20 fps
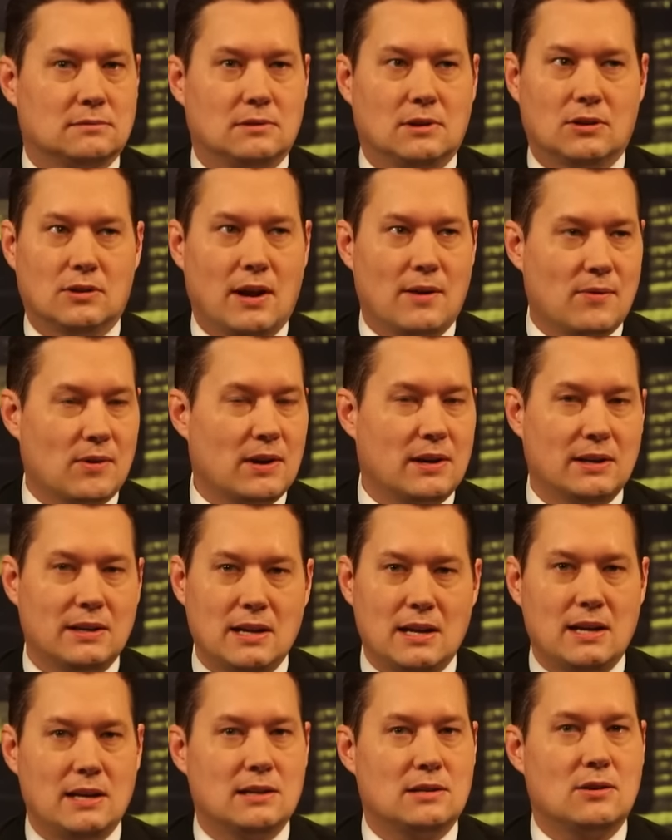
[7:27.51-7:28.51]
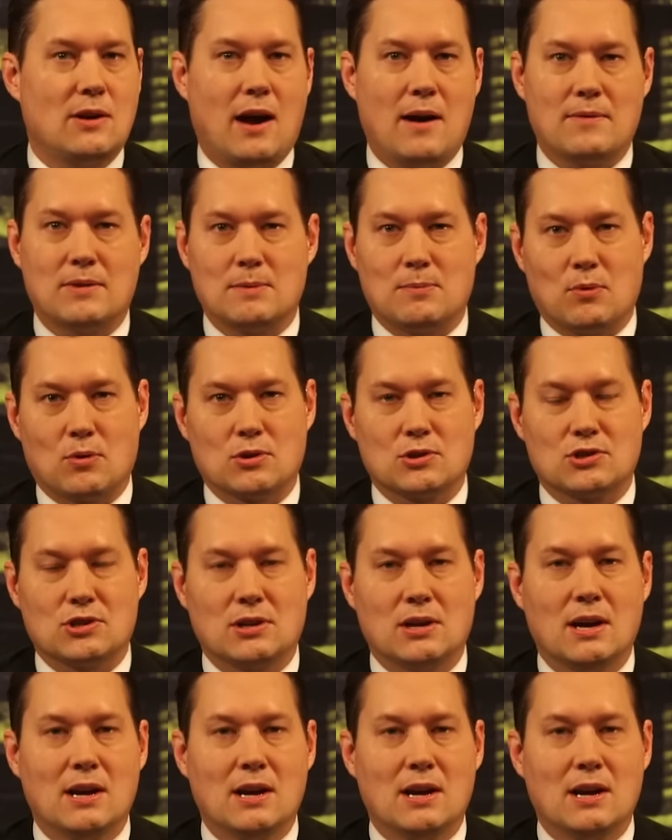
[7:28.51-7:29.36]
You're never going to need to have an abortion.